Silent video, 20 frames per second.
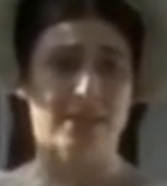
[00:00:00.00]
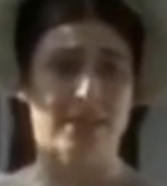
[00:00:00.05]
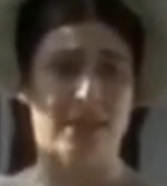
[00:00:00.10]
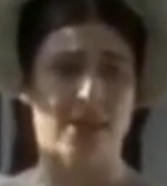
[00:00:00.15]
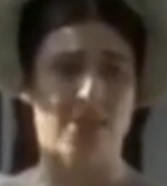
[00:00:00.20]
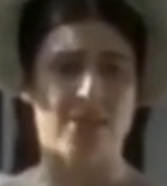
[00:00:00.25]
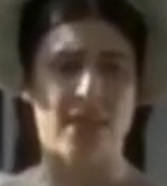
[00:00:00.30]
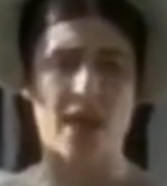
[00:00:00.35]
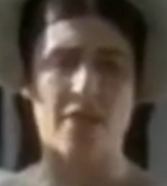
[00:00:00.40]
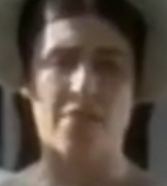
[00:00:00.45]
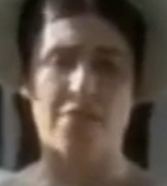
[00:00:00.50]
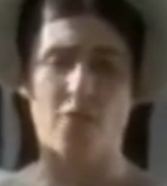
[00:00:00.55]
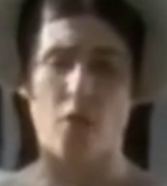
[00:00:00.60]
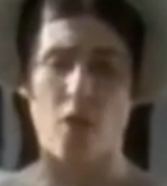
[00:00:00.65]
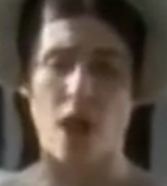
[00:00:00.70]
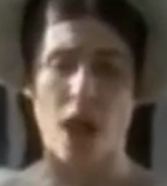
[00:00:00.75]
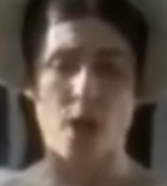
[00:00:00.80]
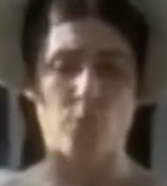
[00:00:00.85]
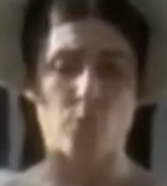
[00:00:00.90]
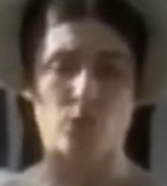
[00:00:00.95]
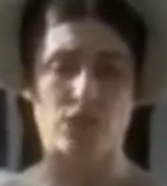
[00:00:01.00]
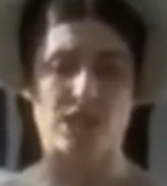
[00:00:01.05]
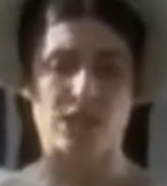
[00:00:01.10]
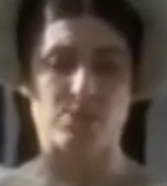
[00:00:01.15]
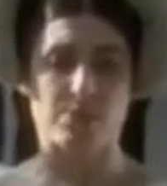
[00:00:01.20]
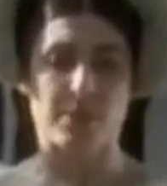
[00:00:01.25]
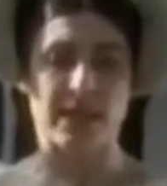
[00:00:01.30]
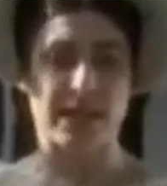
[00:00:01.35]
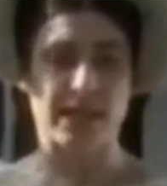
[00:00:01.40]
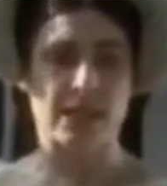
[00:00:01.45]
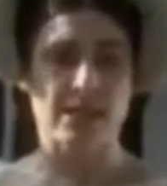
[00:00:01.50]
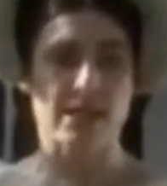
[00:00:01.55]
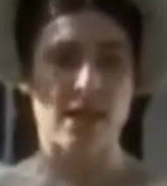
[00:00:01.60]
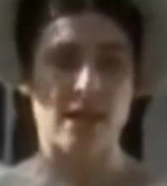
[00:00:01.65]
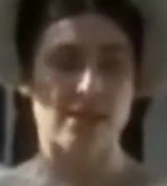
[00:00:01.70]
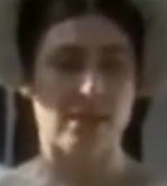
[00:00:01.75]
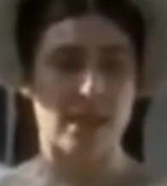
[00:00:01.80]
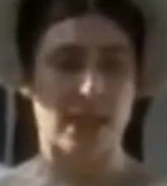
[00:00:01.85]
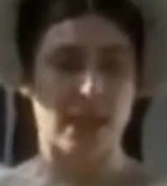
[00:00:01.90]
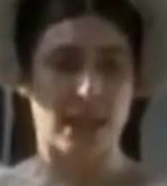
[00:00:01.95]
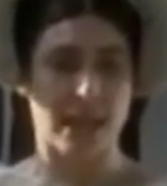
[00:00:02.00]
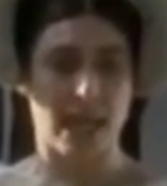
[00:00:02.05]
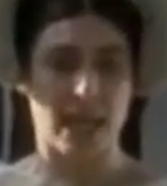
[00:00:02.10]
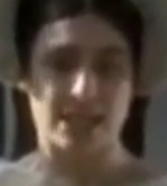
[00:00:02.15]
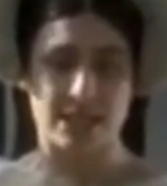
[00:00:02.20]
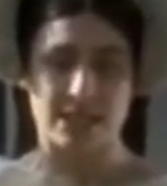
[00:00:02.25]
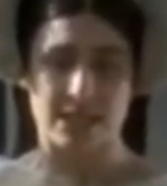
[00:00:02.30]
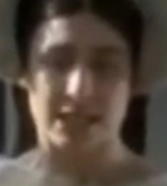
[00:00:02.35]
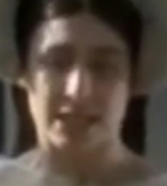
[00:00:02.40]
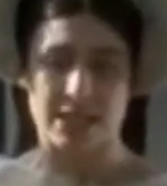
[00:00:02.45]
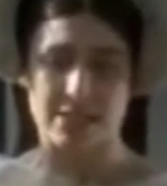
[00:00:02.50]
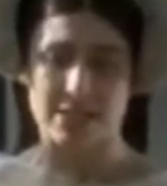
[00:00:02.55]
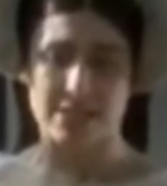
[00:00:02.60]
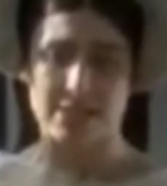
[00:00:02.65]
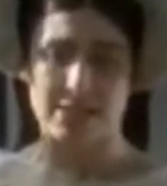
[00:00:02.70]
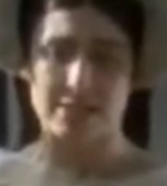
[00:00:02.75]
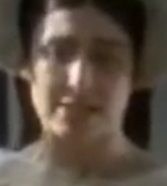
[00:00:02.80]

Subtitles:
and therefore I will speak nothing against it.